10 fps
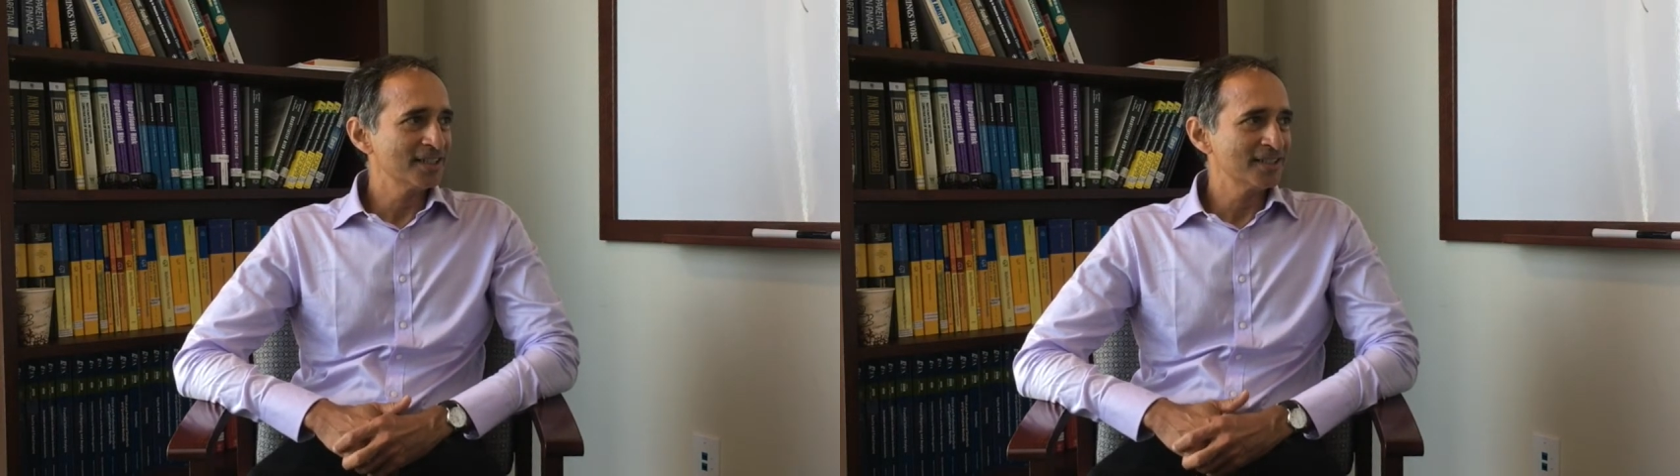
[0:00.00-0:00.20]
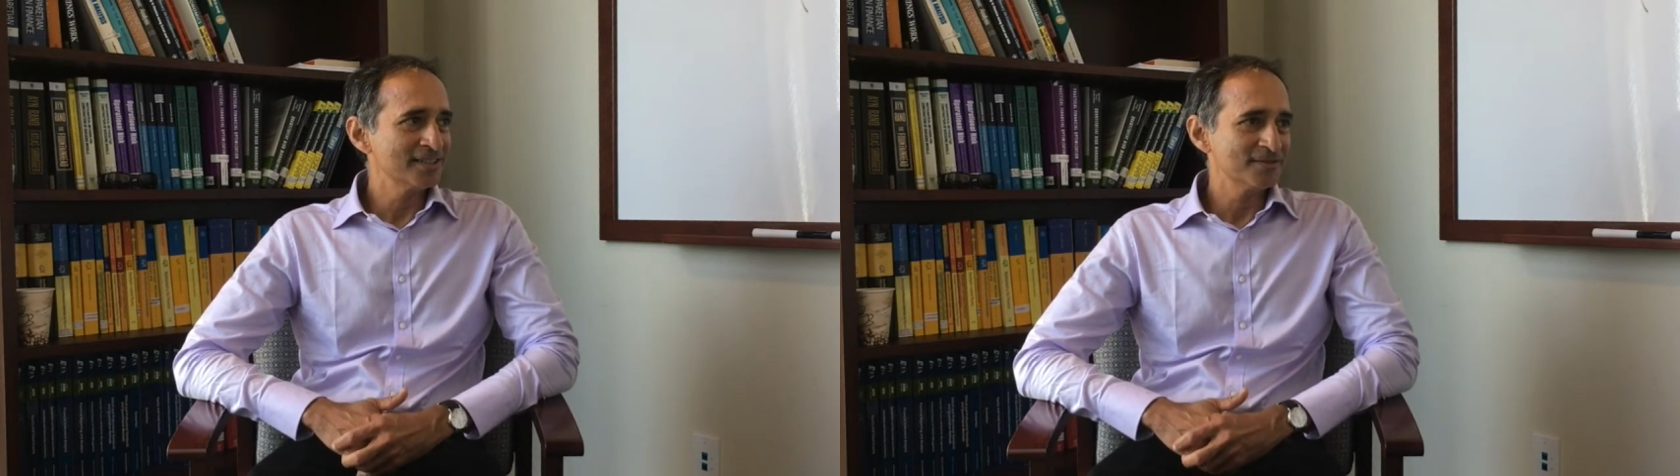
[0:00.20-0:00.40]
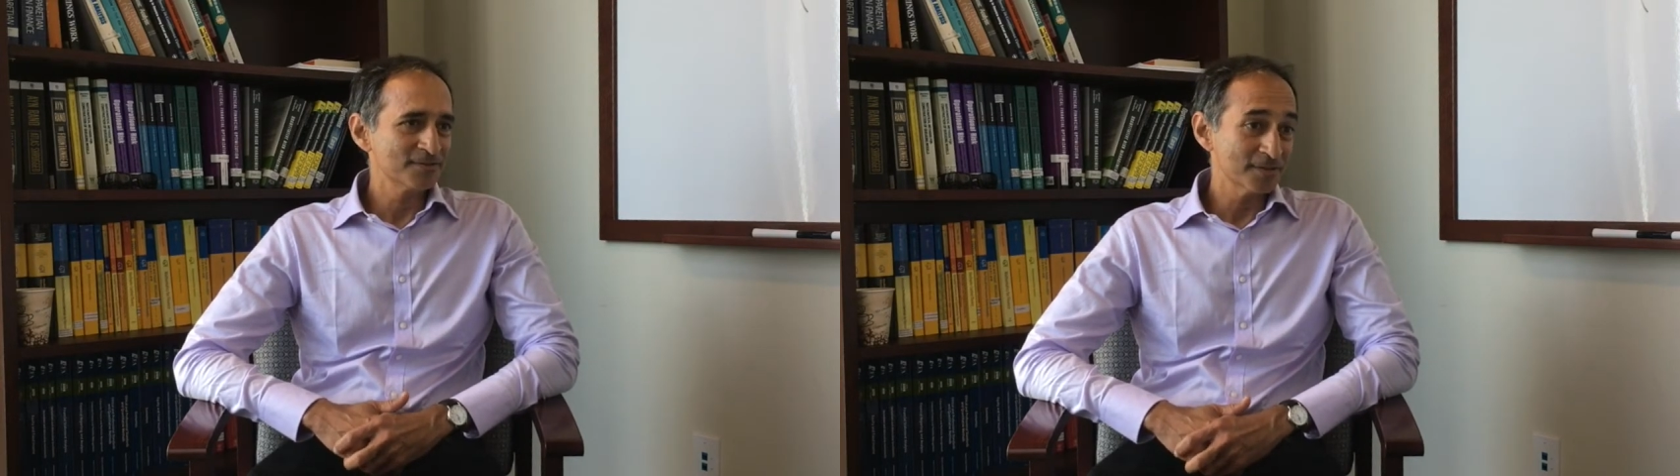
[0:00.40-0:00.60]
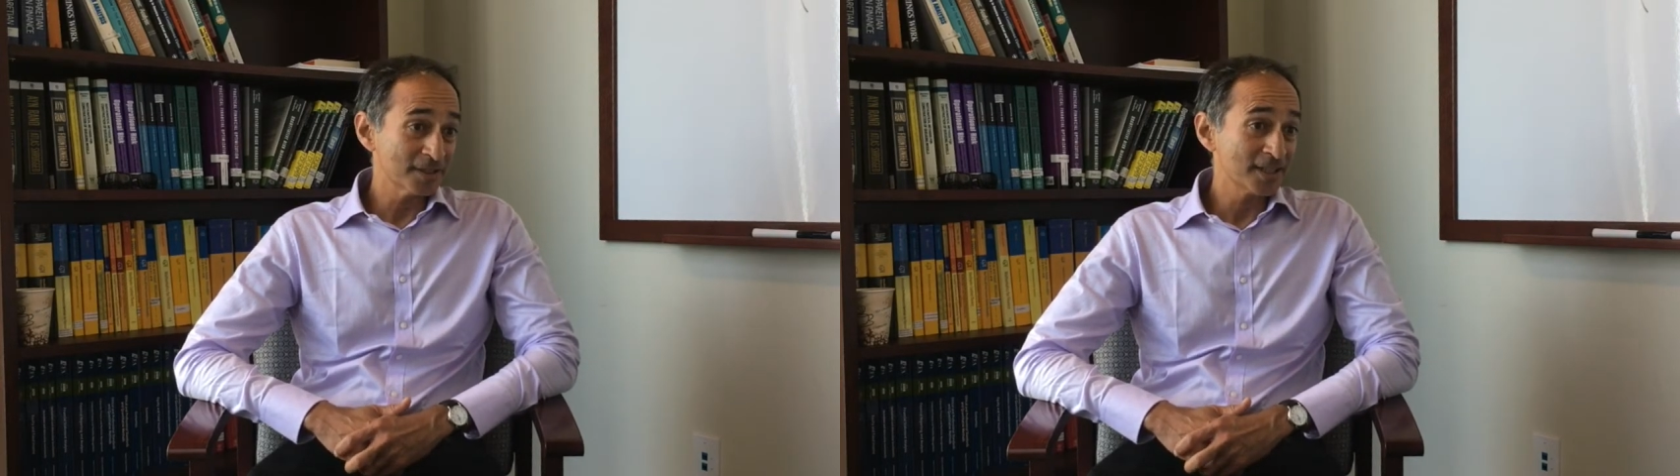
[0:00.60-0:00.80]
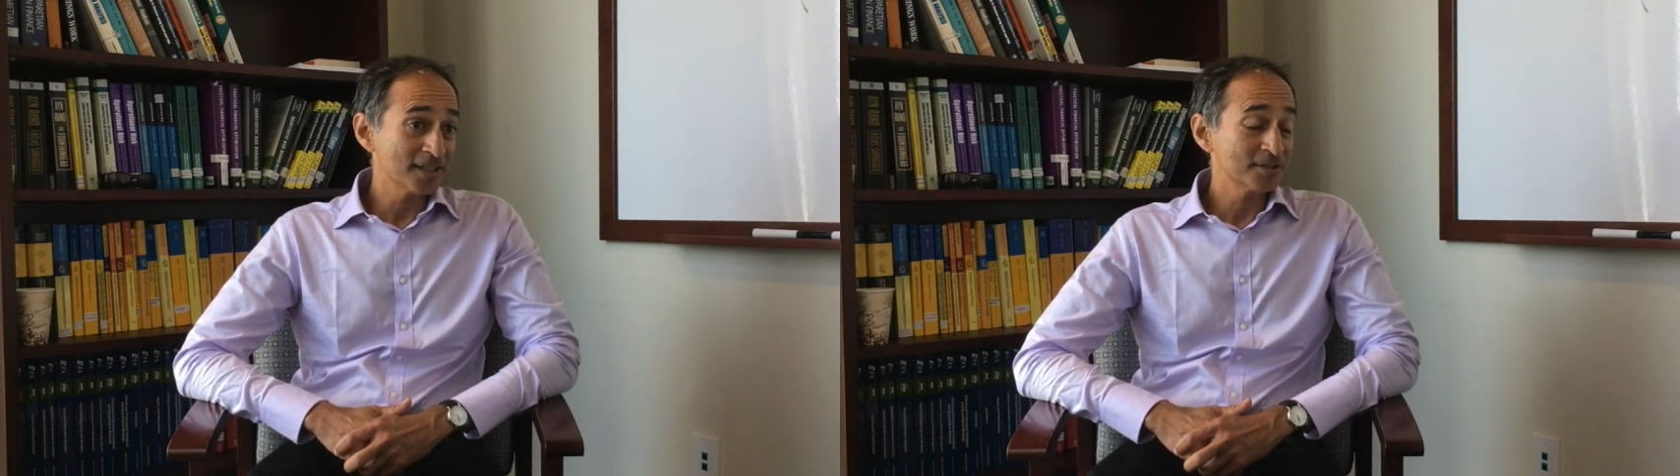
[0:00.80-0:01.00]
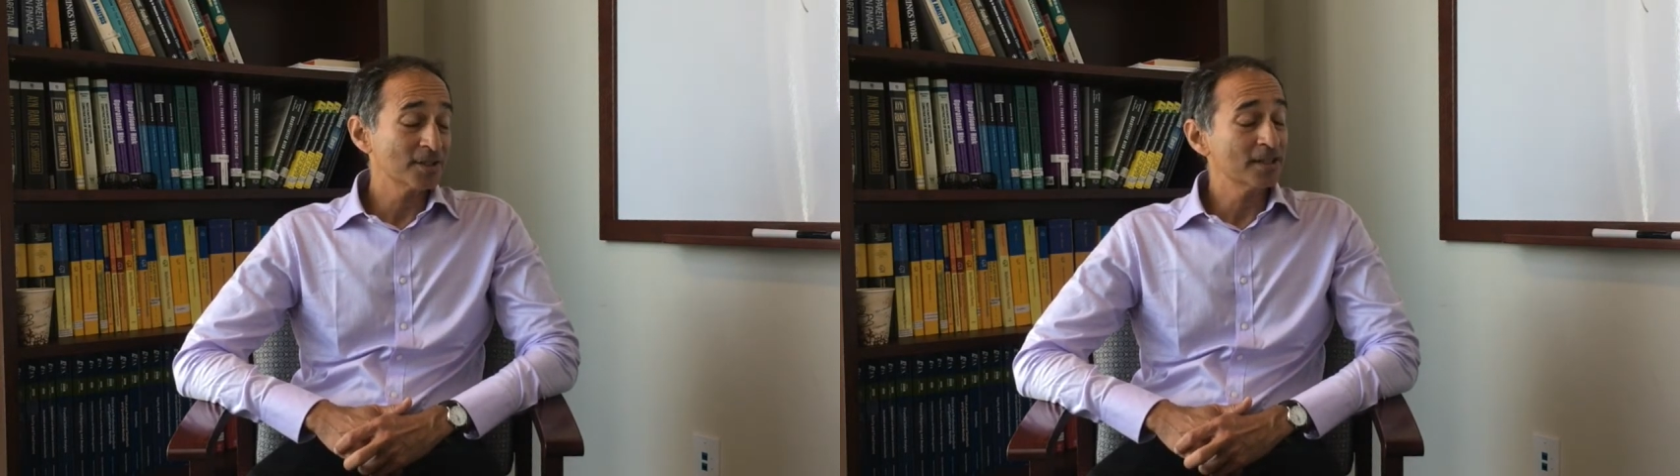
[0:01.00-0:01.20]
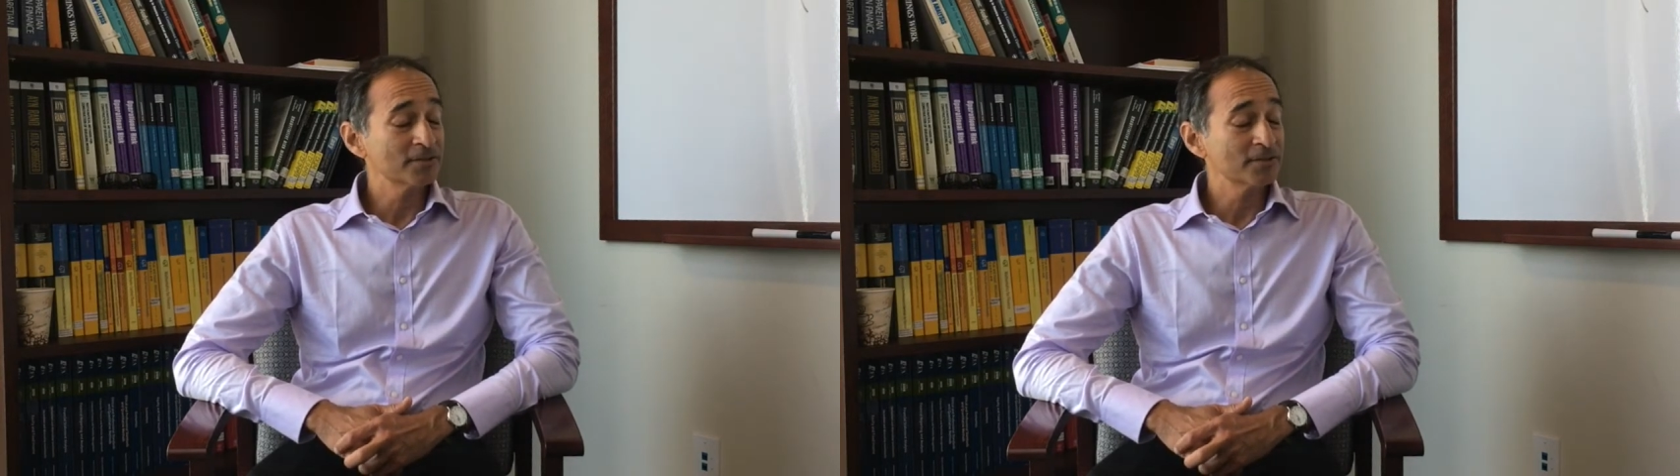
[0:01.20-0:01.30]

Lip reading: and very nice to have